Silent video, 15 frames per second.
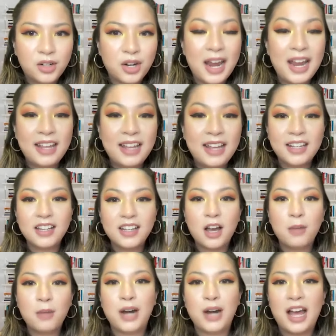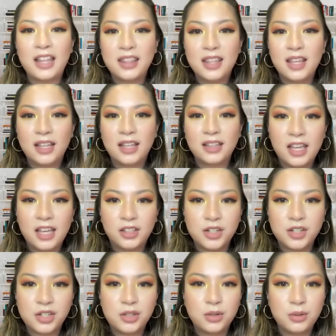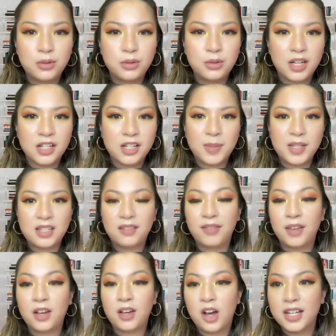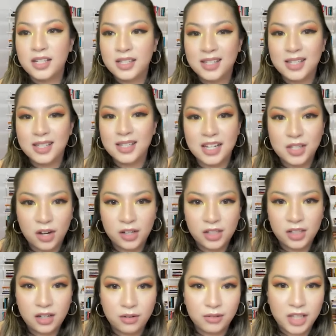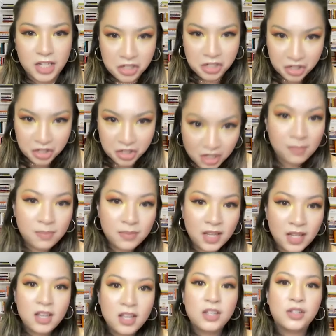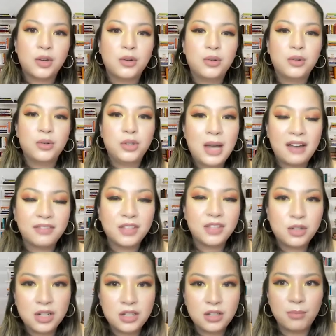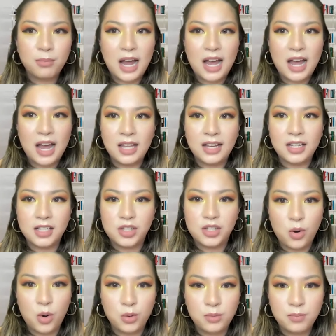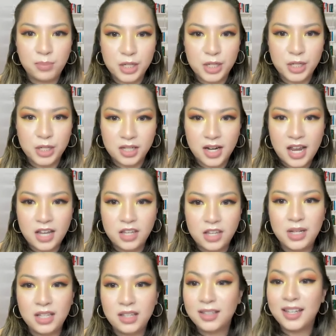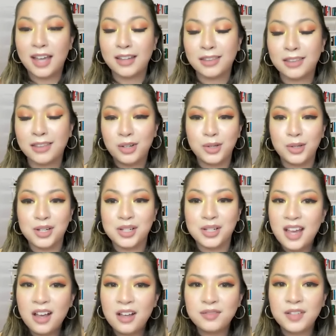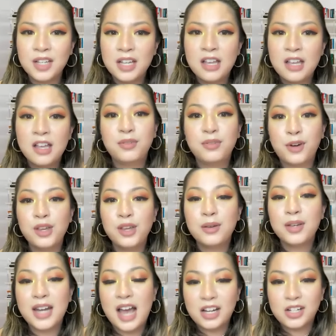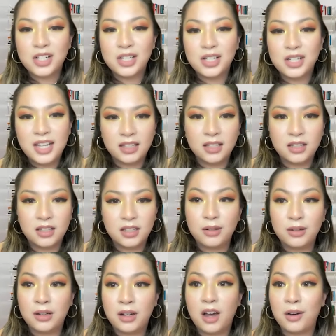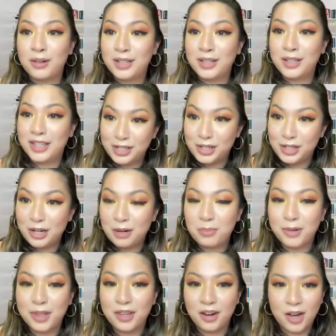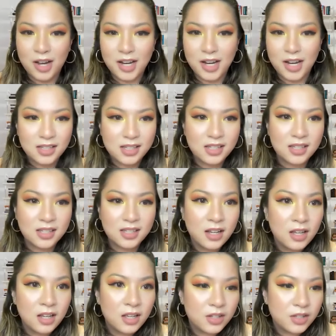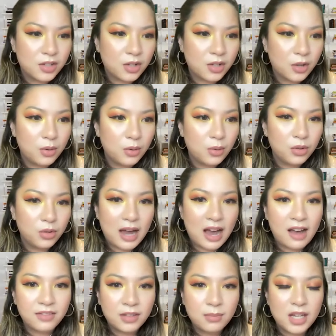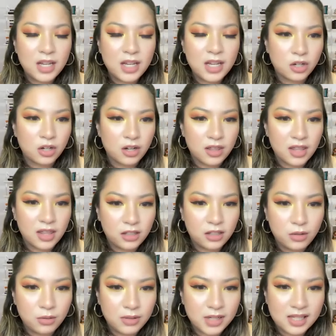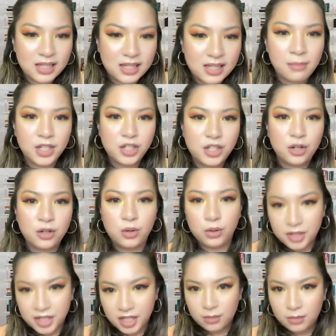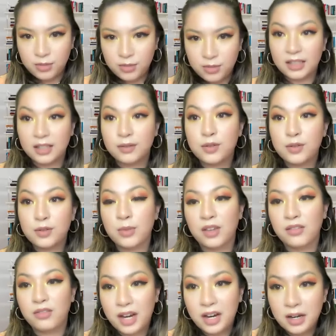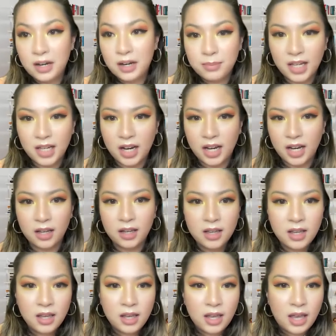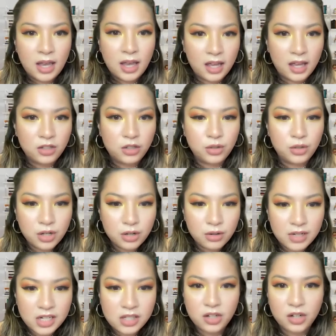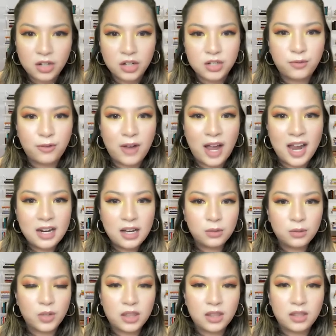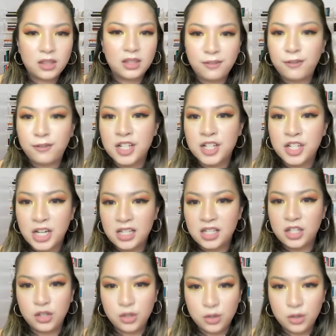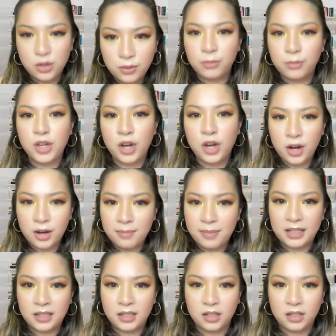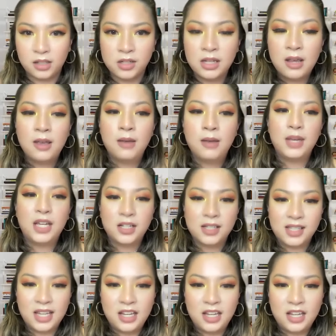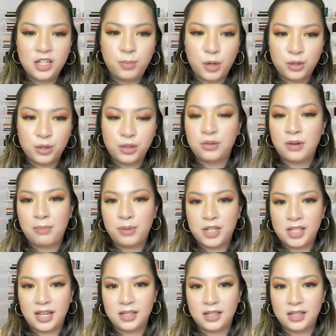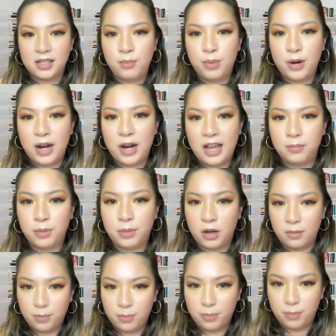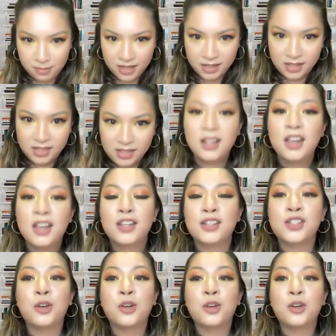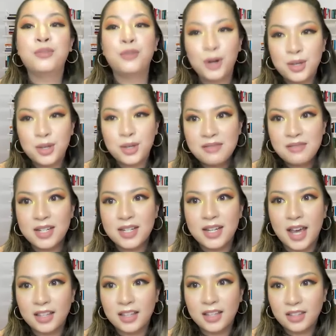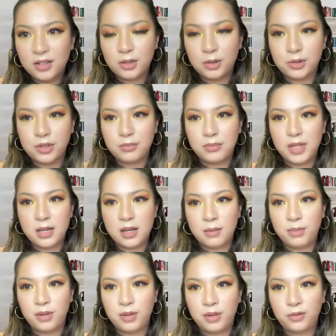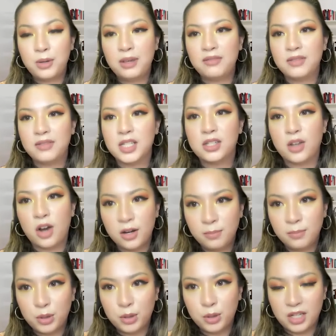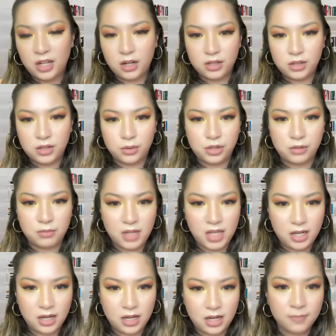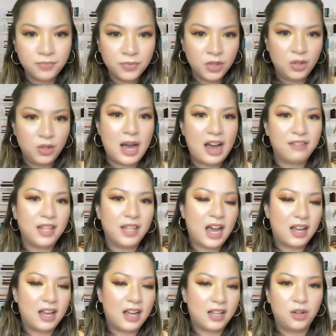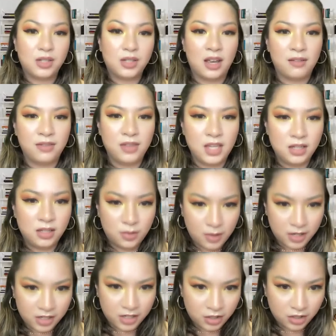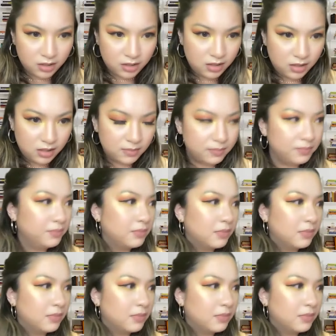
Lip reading: Creating a brand that caters to a specific audience is like starting a relationship. So you have to treat your brand like it's your own person, and you need to get to know yourself before you can actually get into a relationship with your audience. So you have to make sure that you establish your goals and objectives from the very beginning and do your research, find out what differentiates you from your competitors, because each post represents a brand promise. So before you even get on social media, before you even start posting on social media, you have to ask yourself these questions.